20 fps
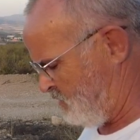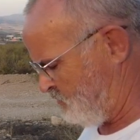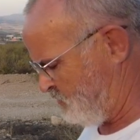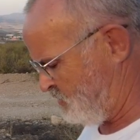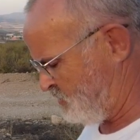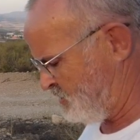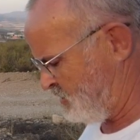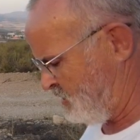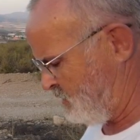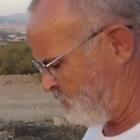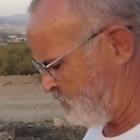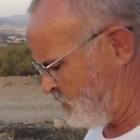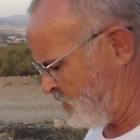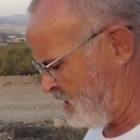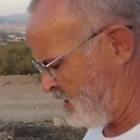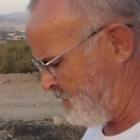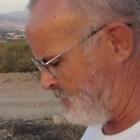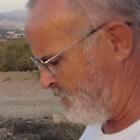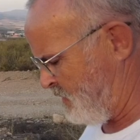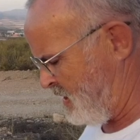Just going to bring
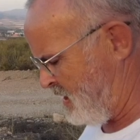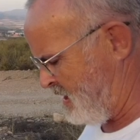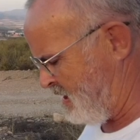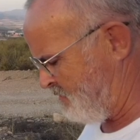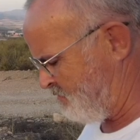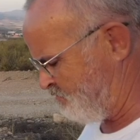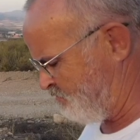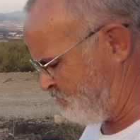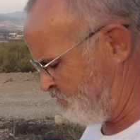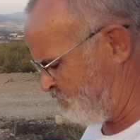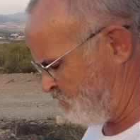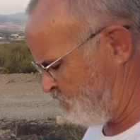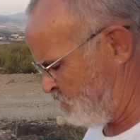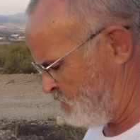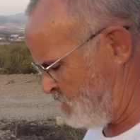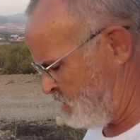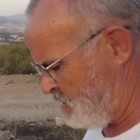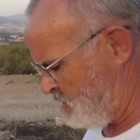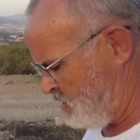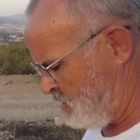it back.
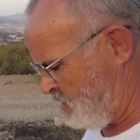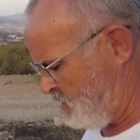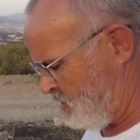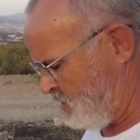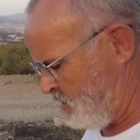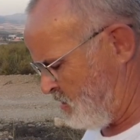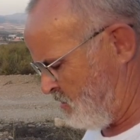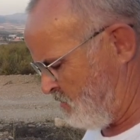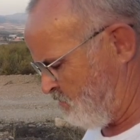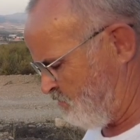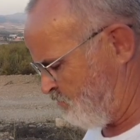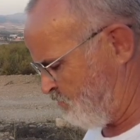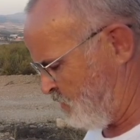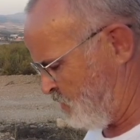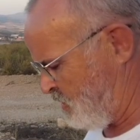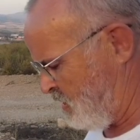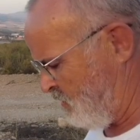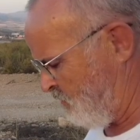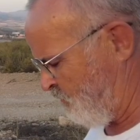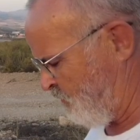
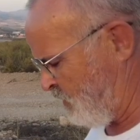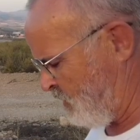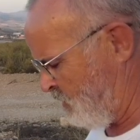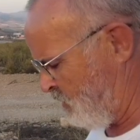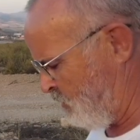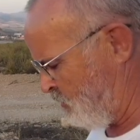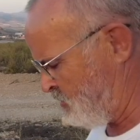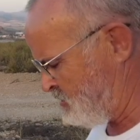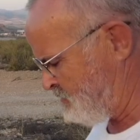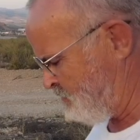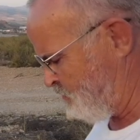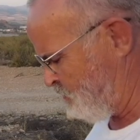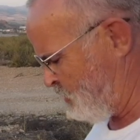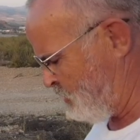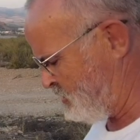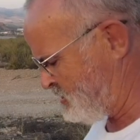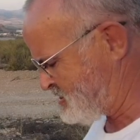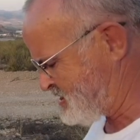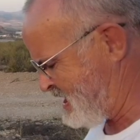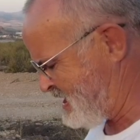Another thing I
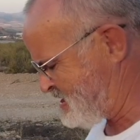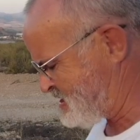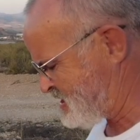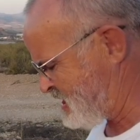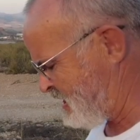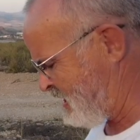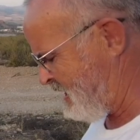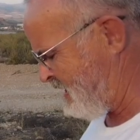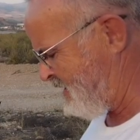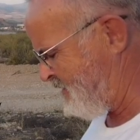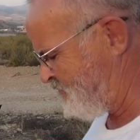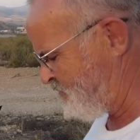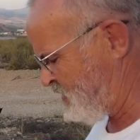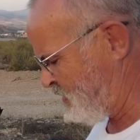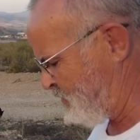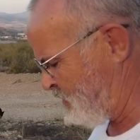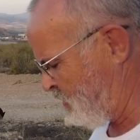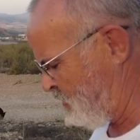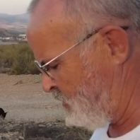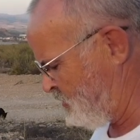like testing out,
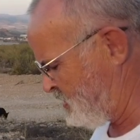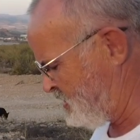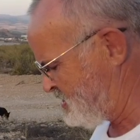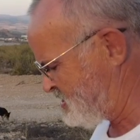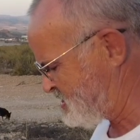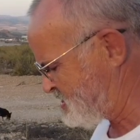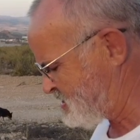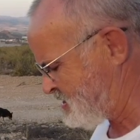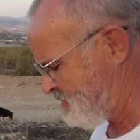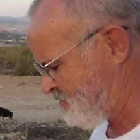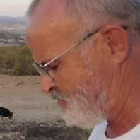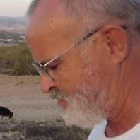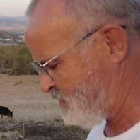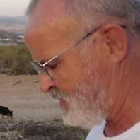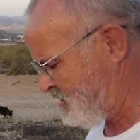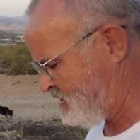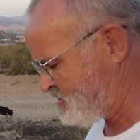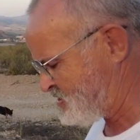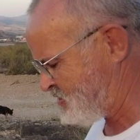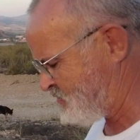to be honest,
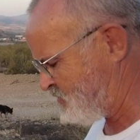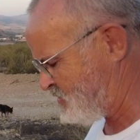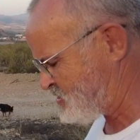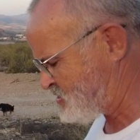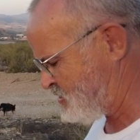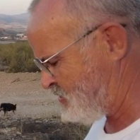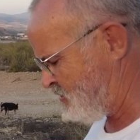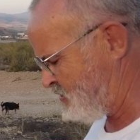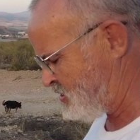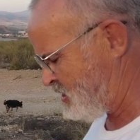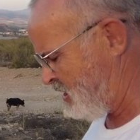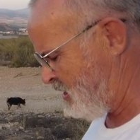is the return to